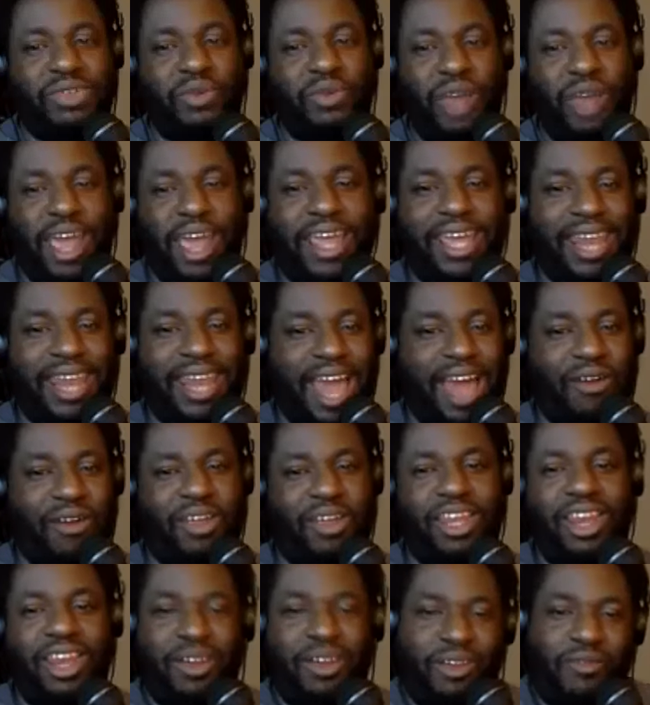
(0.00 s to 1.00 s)
hanging out.
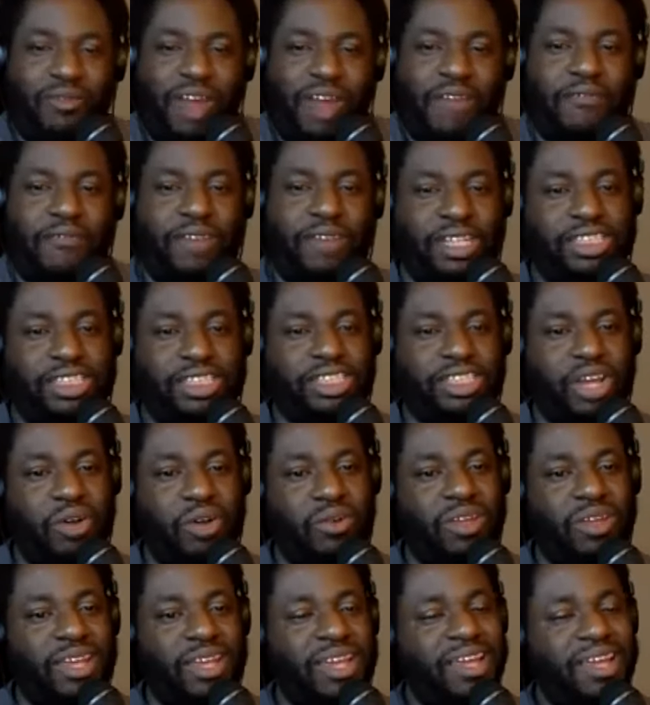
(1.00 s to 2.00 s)
You know, and rightfully
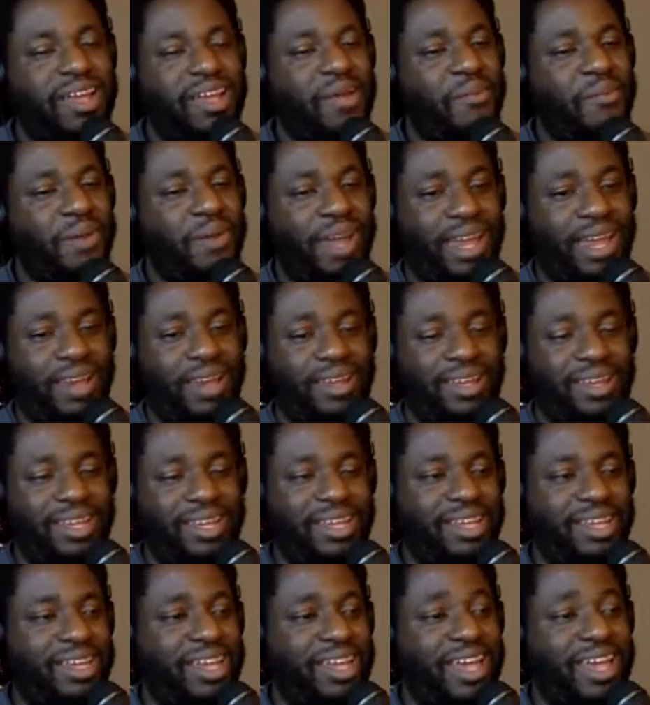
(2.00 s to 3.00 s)
so. But
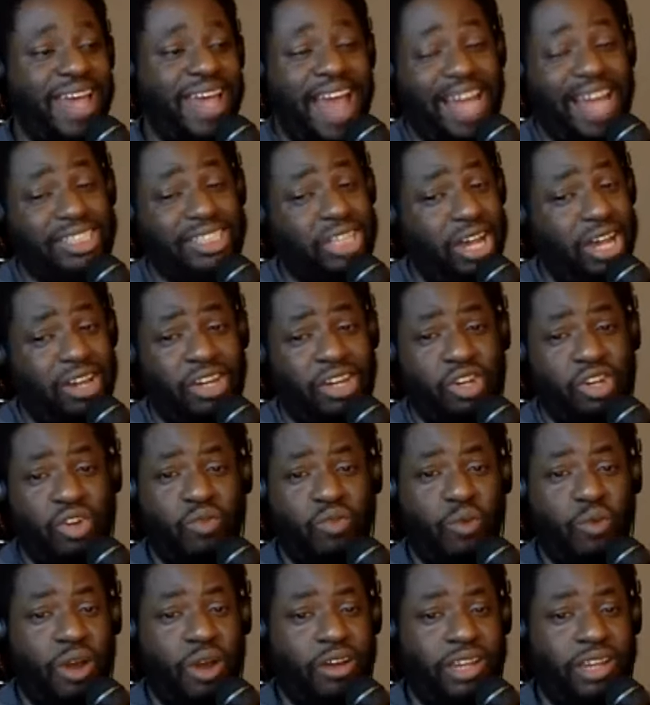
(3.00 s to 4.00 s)
I saw a dude
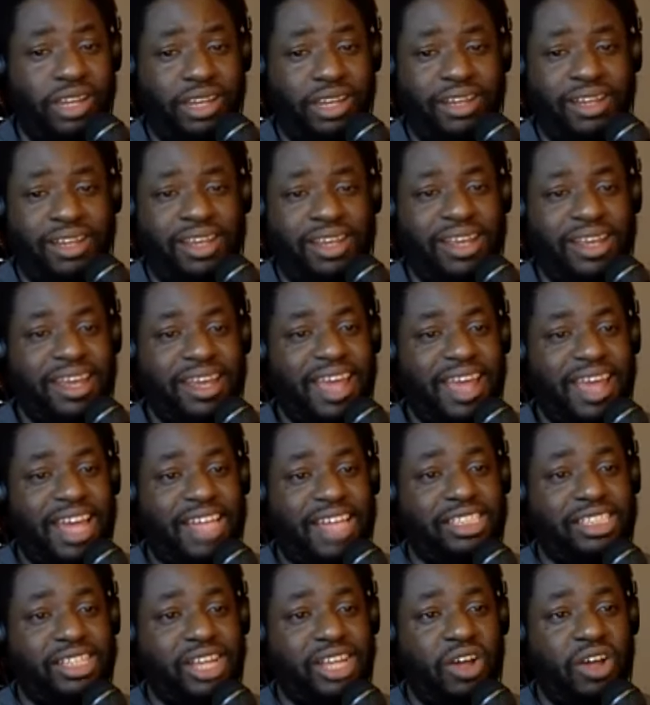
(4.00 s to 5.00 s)
working, and
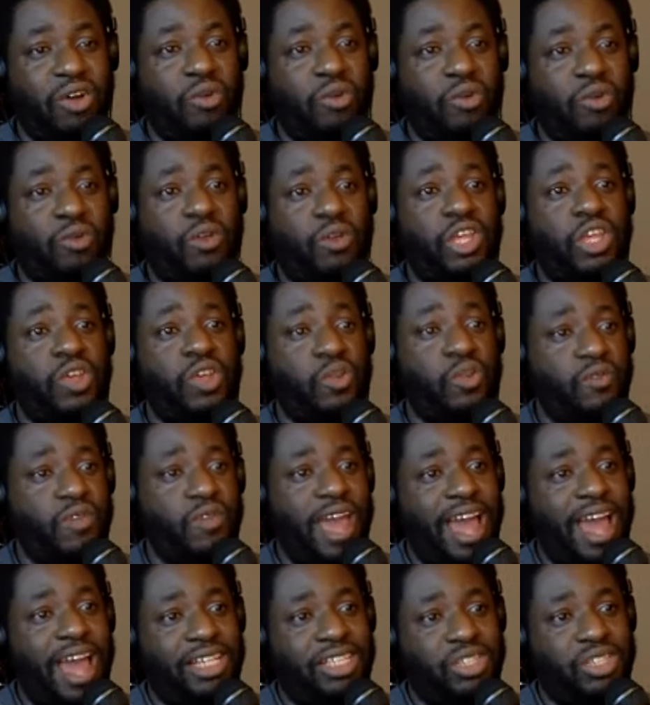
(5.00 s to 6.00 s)
so you've
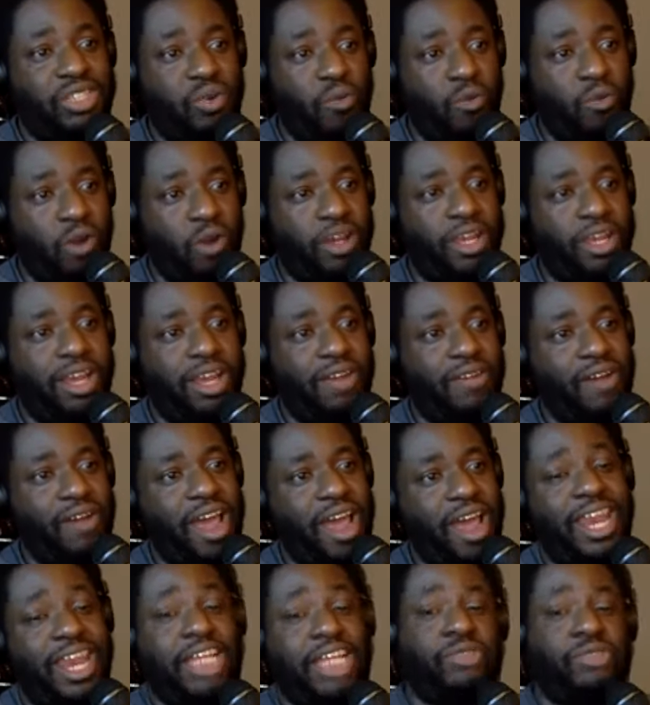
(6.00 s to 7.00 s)
got to work and grind.
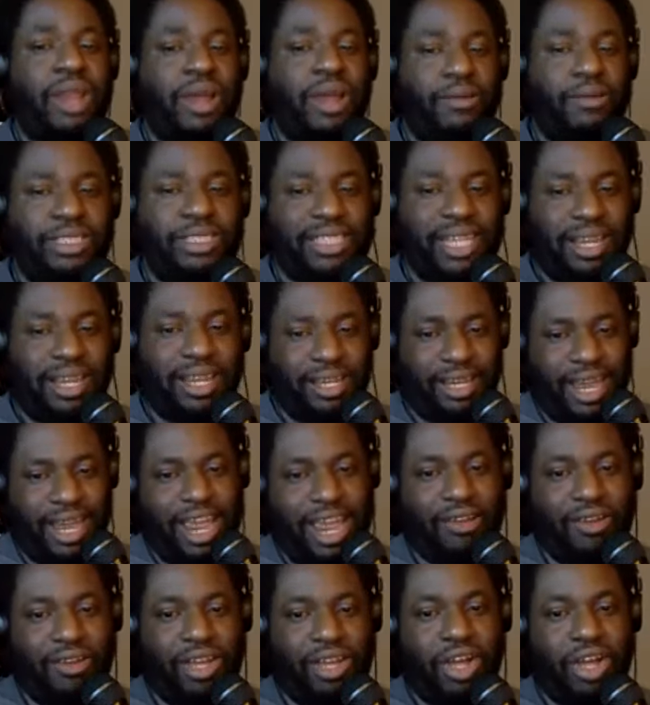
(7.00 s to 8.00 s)
And that's what I was telling
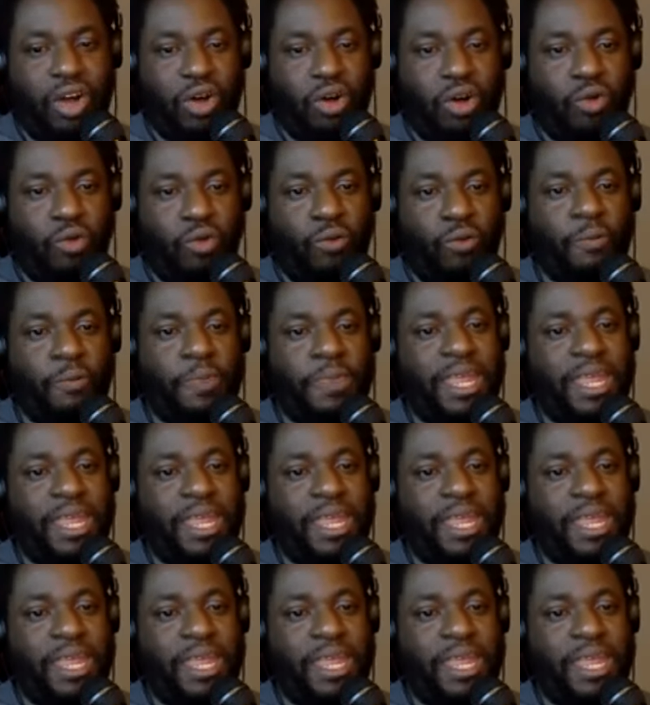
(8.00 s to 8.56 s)
Aaron Cole.